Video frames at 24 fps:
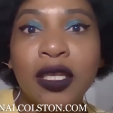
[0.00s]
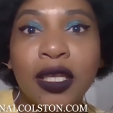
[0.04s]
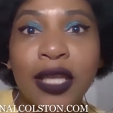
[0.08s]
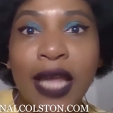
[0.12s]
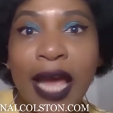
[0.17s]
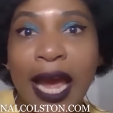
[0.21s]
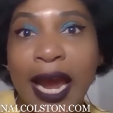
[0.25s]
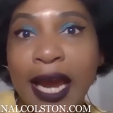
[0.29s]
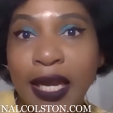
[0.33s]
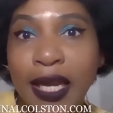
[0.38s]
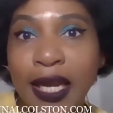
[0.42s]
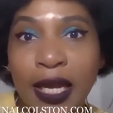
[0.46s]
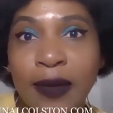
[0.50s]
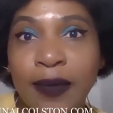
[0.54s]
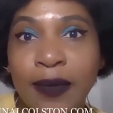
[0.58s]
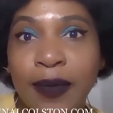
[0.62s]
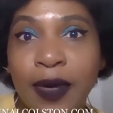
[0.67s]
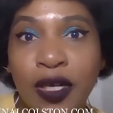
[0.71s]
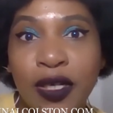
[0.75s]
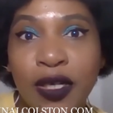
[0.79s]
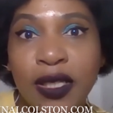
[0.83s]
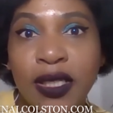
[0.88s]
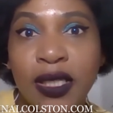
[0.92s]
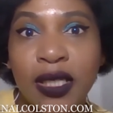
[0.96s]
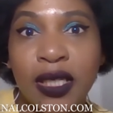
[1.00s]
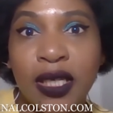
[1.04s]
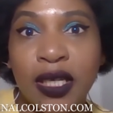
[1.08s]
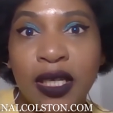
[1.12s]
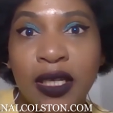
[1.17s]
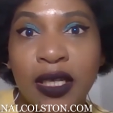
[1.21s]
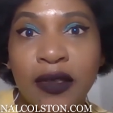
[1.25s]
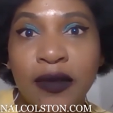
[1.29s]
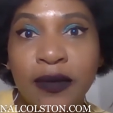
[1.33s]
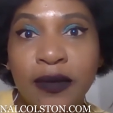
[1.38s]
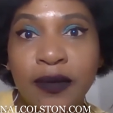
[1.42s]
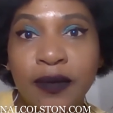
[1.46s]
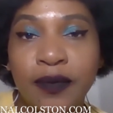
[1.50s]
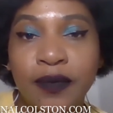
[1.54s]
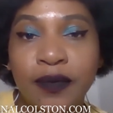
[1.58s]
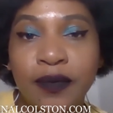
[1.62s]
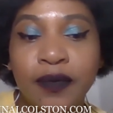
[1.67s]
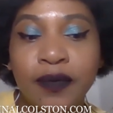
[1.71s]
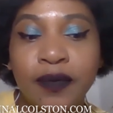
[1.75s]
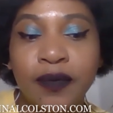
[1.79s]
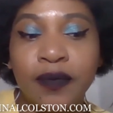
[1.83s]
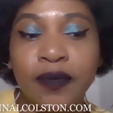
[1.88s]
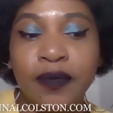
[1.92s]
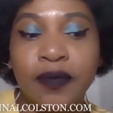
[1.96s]
Lighting person.
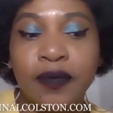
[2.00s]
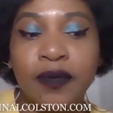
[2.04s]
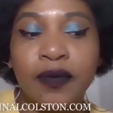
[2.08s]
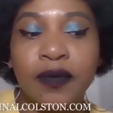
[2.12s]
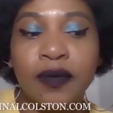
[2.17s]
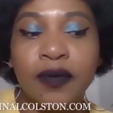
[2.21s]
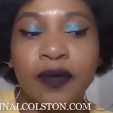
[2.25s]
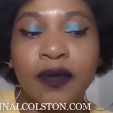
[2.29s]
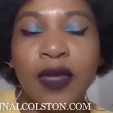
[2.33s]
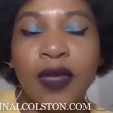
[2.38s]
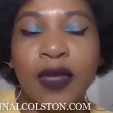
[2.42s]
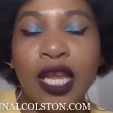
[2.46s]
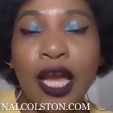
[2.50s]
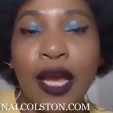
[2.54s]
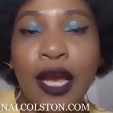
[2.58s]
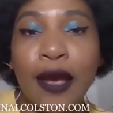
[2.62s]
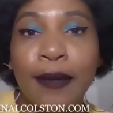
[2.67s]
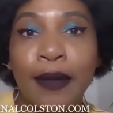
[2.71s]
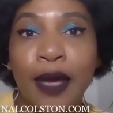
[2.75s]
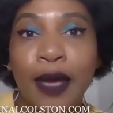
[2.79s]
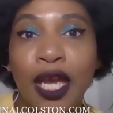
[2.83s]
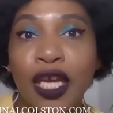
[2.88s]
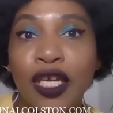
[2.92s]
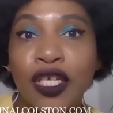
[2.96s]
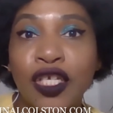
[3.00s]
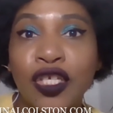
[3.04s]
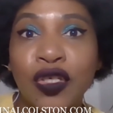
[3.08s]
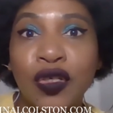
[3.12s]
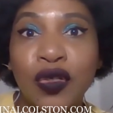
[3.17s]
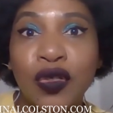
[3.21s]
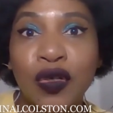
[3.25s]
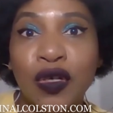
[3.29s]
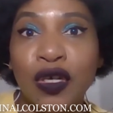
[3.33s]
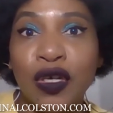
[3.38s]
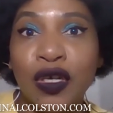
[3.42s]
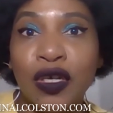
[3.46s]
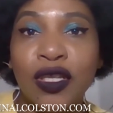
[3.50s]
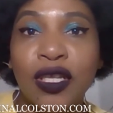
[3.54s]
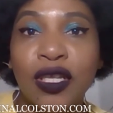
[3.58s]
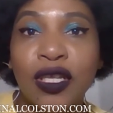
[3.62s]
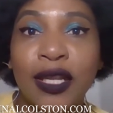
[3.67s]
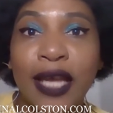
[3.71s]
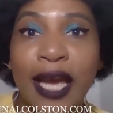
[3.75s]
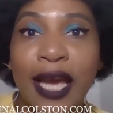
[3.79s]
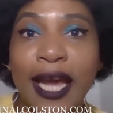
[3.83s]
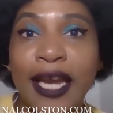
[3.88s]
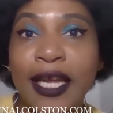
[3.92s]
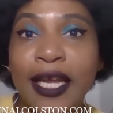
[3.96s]
Make sure
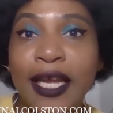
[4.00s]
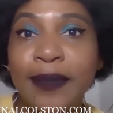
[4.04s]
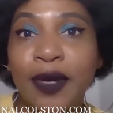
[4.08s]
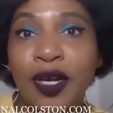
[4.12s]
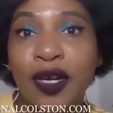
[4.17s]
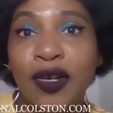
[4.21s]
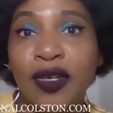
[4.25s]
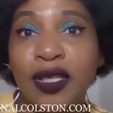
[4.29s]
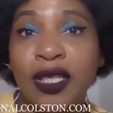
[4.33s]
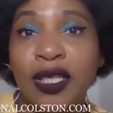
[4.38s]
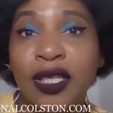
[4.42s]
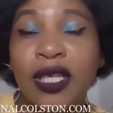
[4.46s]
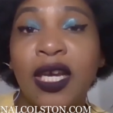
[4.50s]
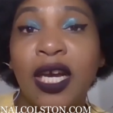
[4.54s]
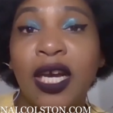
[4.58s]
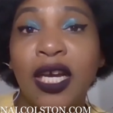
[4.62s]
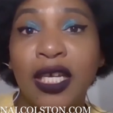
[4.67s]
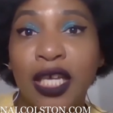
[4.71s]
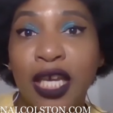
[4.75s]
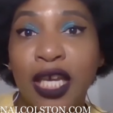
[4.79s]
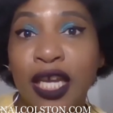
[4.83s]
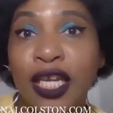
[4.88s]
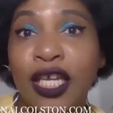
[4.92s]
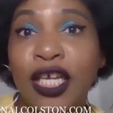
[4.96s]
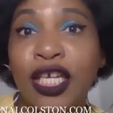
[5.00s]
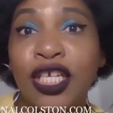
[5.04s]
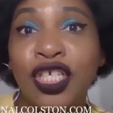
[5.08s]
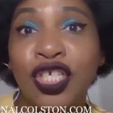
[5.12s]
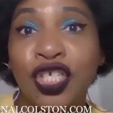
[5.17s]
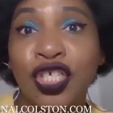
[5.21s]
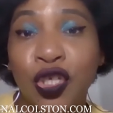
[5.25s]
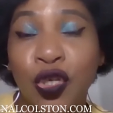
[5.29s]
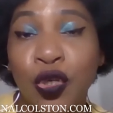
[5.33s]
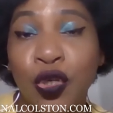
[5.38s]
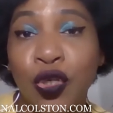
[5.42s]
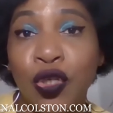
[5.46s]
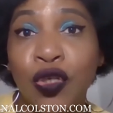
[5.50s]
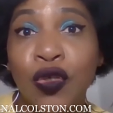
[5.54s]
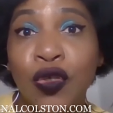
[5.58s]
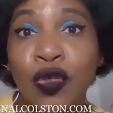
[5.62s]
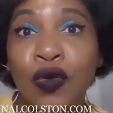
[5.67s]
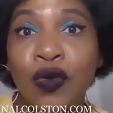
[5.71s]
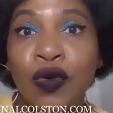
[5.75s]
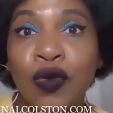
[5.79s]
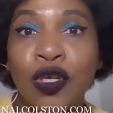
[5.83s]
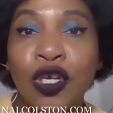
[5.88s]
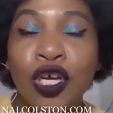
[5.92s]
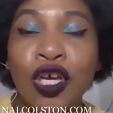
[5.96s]
the lighting person again can show
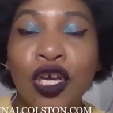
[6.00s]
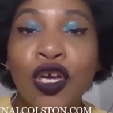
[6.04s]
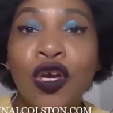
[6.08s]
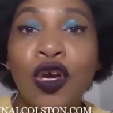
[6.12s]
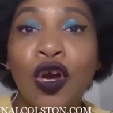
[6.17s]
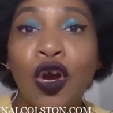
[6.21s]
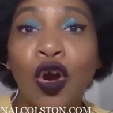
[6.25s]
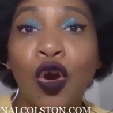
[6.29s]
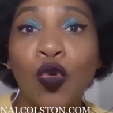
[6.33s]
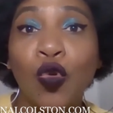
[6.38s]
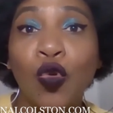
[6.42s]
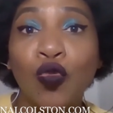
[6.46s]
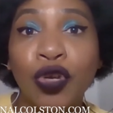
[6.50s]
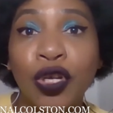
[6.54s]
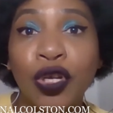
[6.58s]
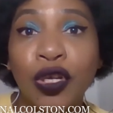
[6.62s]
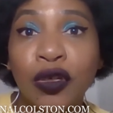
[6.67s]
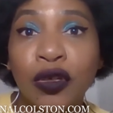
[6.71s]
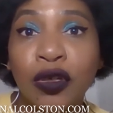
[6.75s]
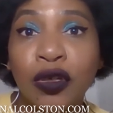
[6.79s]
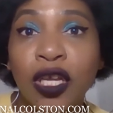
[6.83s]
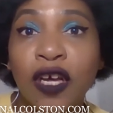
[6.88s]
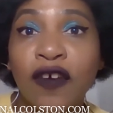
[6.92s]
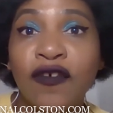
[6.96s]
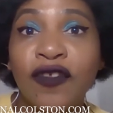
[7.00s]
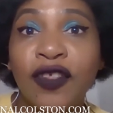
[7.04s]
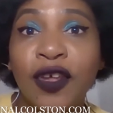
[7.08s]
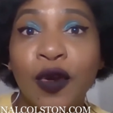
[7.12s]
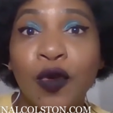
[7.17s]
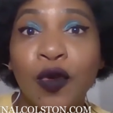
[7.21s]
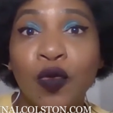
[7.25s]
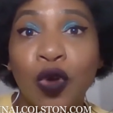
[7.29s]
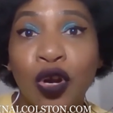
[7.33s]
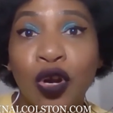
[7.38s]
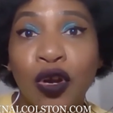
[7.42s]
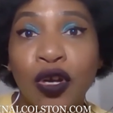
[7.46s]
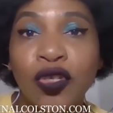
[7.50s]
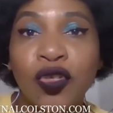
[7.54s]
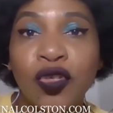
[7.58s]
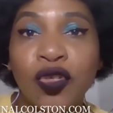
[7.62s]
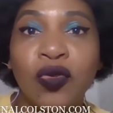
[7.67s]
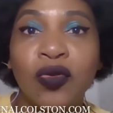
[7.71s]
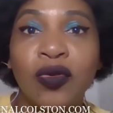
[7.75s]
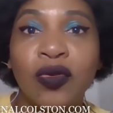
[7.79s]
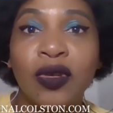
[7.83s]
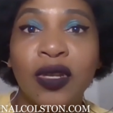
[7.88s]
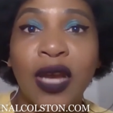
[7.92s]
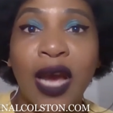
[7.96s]
you a reel of their work.
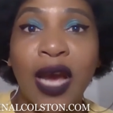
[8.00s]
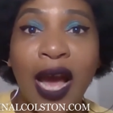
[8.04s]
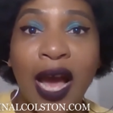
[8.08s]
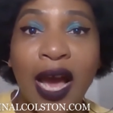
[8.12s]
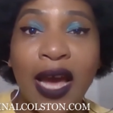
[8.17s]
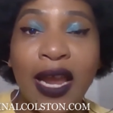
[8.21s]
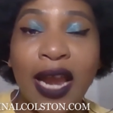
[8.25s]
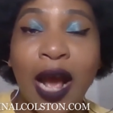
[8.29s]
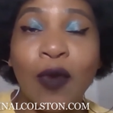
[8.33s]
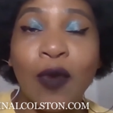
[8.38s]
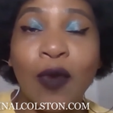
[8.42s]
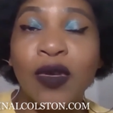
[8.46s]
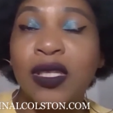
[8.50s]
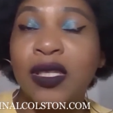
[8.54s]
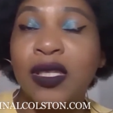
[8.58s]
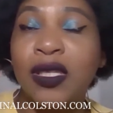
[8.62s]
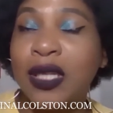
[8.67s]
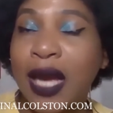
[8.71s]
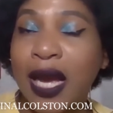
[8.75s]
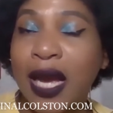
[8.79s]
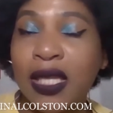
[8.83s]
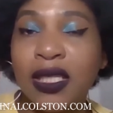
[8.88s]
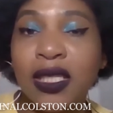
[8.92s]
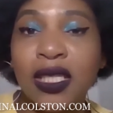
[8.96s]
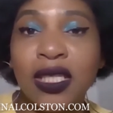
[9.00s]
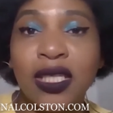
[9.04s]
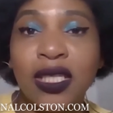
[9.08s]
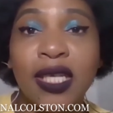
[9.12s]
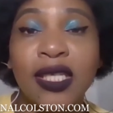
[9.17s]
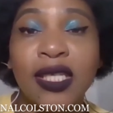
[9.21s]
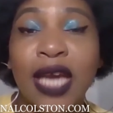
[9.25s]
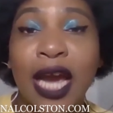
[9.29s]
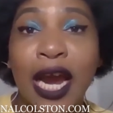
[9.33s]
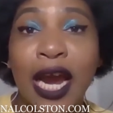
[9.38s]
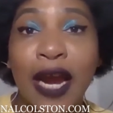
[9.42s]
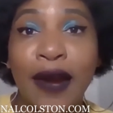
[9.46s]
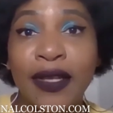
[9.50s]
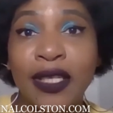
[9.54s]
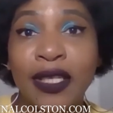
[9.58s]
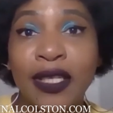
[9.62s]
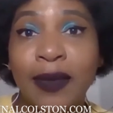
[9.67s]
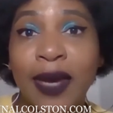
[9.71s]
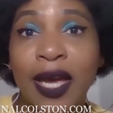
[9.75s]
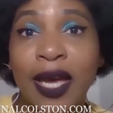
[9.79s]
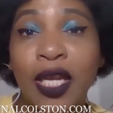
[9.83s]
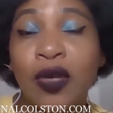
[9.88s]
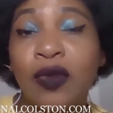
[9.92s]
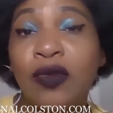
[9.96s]
I would not suggest hiring
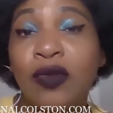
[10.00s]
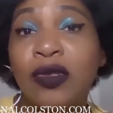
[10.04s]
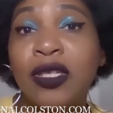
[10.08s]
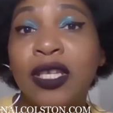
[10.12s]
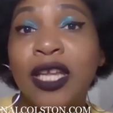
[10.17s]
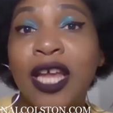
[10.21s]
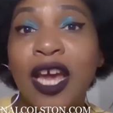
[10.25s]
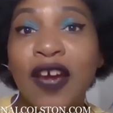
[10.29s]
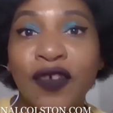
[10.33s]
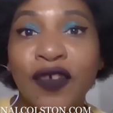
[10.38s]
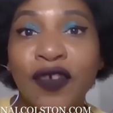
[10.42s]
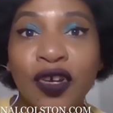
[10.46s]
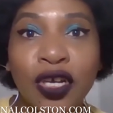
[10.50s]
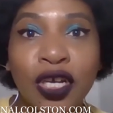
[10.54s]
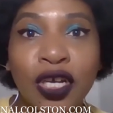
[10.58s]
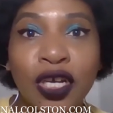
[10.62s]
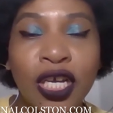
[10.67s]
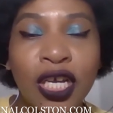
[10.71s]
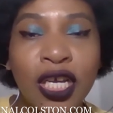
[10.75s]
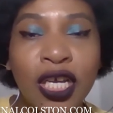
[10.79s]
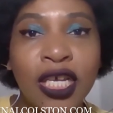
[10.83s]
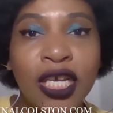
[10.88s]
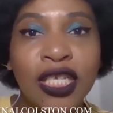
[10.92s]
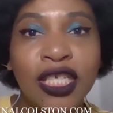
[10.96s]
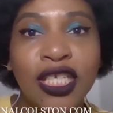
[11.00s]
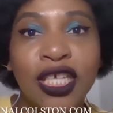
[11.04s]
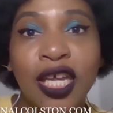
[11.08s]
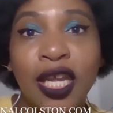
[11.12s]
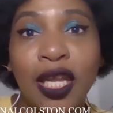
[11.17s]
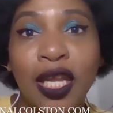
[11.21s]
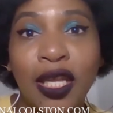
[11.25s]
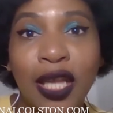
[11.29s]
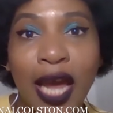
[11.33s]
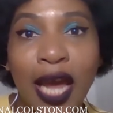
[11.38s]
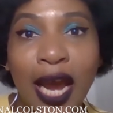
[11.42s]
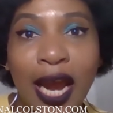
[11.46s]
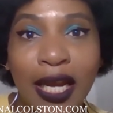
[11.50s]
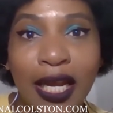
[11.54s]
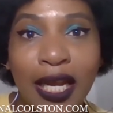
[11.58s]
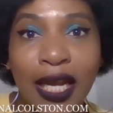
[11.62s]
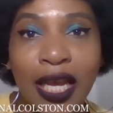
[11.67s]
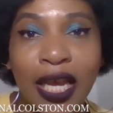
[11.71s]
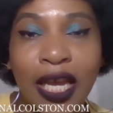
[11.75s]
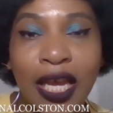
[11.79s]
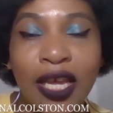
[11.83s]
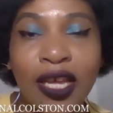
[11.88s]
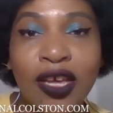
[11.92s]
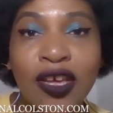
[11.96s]
somebody who's never done
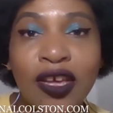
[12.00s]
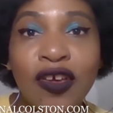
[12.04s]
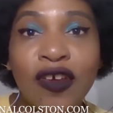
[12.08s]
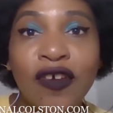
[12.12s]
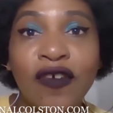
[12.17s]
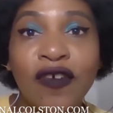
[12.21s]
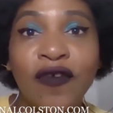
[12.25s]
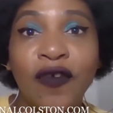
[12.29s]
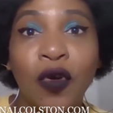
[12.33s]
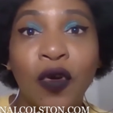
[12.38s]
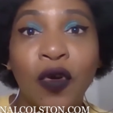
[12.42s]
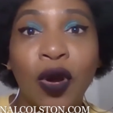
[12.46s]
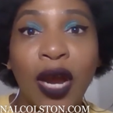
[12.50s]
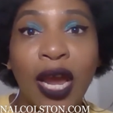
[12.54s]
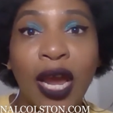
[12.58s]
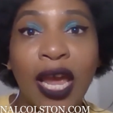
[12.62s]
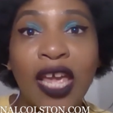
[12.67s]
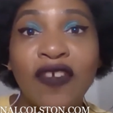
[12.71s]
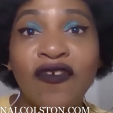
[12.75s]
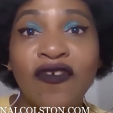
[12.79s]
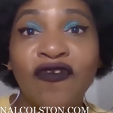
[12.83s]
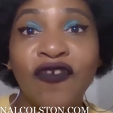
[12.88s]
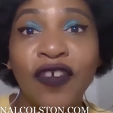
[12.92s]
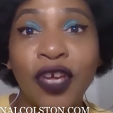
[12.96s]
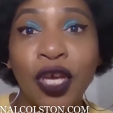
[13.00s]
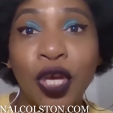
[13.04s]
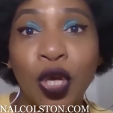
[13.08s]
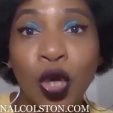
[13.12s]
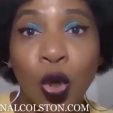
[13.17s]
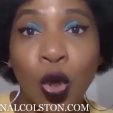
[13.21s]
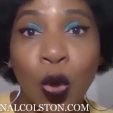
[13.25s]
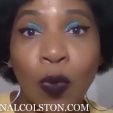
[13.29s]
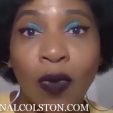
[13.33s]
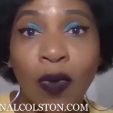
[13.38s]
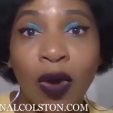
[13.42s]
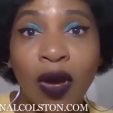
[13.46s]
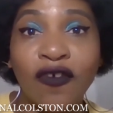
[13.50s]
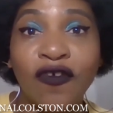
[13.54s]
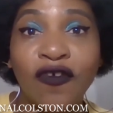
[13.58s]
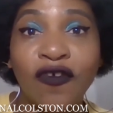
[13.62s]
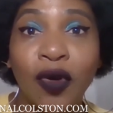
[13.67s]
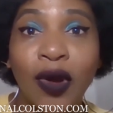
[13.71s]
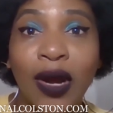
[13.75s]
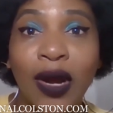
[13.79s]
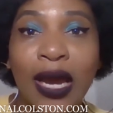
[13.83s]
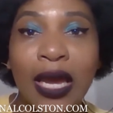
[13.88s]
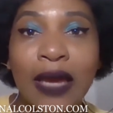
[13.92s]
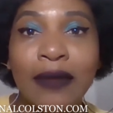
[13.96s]
lighting for a film,
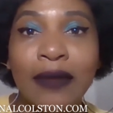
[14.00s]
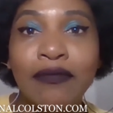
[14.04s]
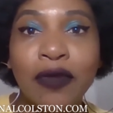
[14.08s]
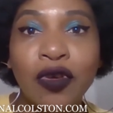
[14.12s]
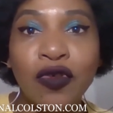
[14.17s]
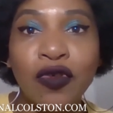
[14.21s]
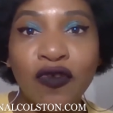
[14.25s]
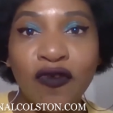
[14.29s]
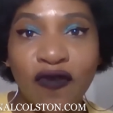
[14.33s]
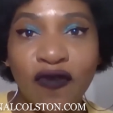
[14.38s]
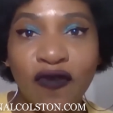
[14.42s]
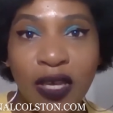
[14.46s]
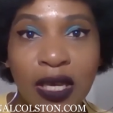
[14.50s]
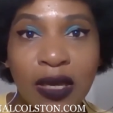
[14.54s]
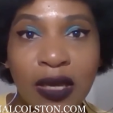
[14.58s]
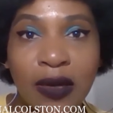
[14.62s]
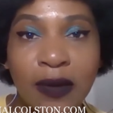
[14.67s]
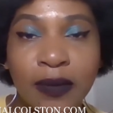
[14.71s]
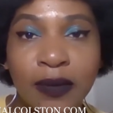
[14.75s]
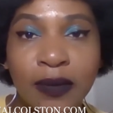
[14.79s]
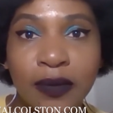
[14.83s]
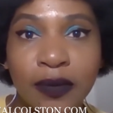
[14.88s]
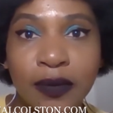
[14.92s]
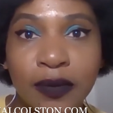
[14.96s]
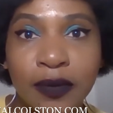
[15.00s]
for a movie.